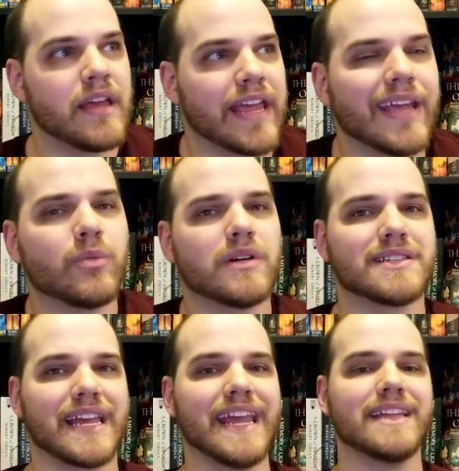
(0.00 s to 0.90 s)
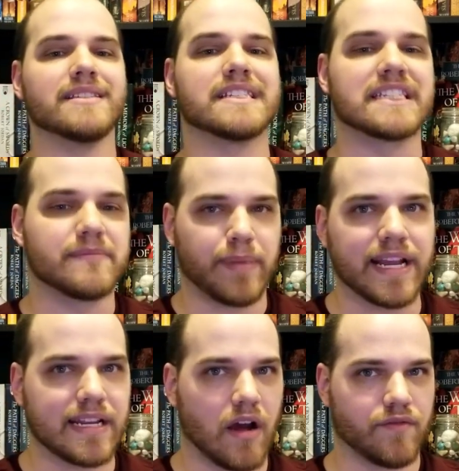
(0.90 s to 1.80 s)
it was in
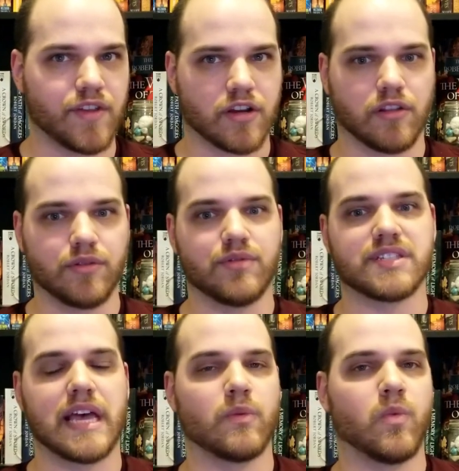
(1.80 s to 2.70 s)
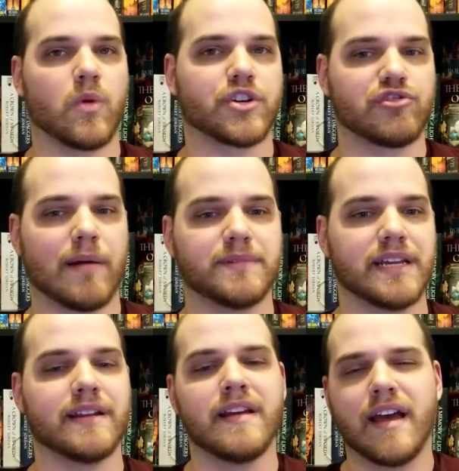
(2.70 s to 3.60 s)
spite of the clues that Ward dropped
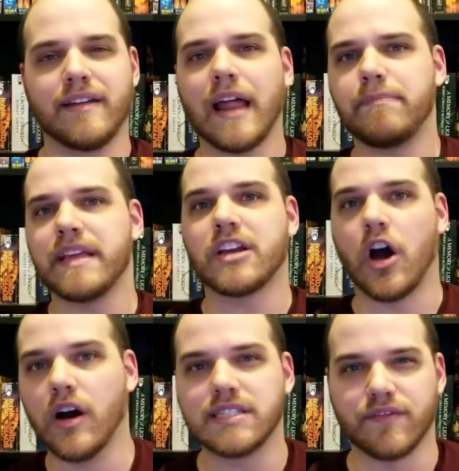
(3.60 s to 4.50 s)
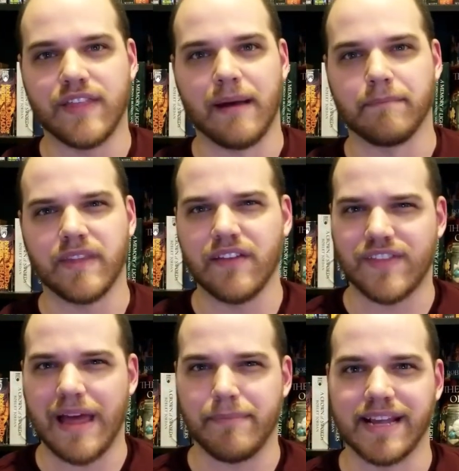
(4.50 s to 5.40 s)
in, not because of them, if
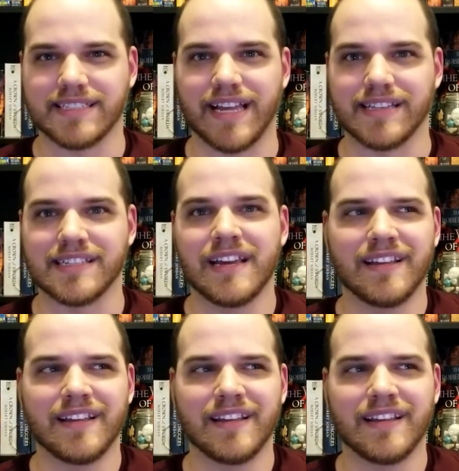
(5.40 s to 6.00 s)
that makes sense.